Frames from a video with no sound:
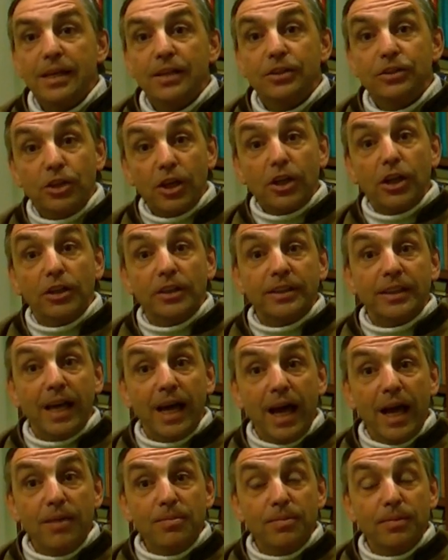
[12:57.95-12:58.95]
Second
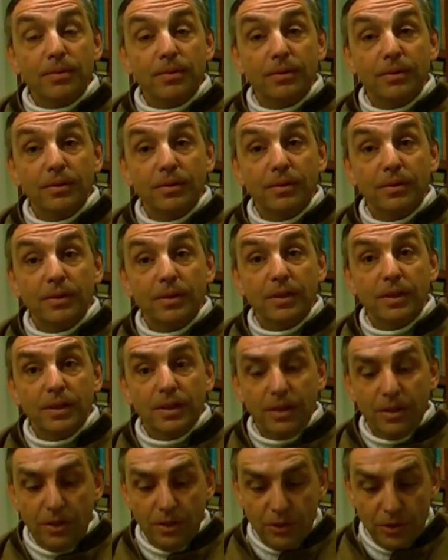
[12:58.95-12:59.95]
type,
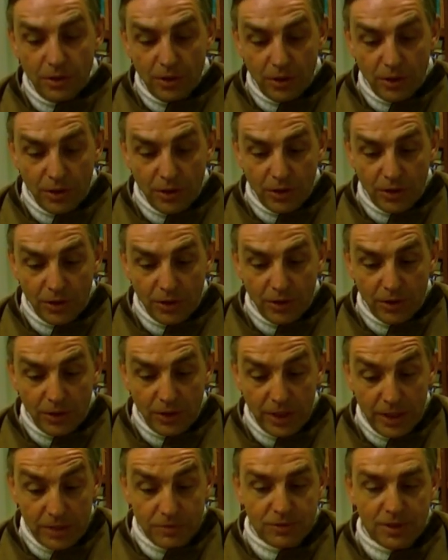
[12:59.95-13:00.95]

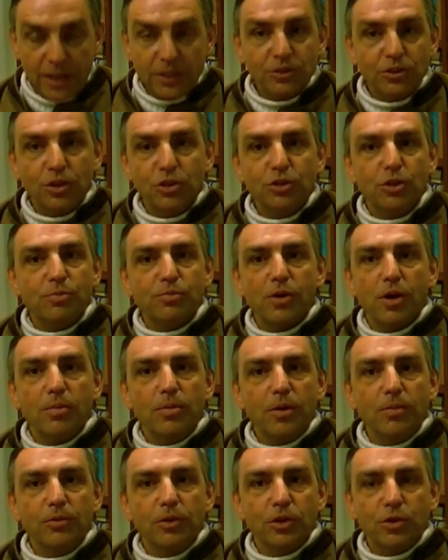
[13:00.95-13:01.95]
uh, in fact, the
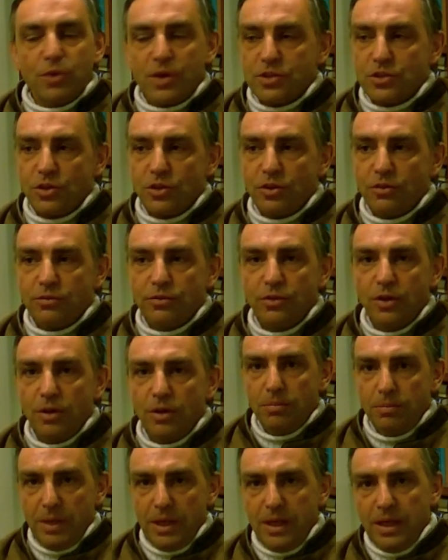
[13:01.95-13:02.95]
problem, the question of
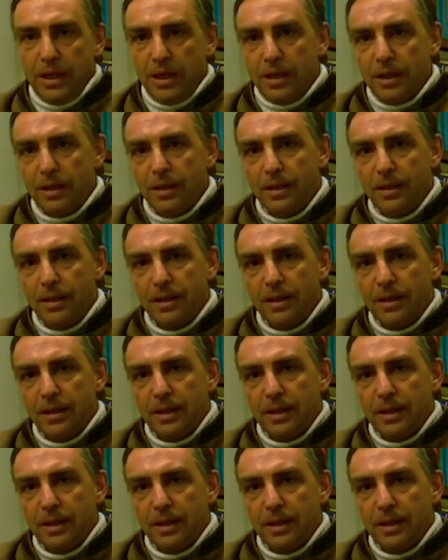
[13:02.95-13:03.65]
meaning.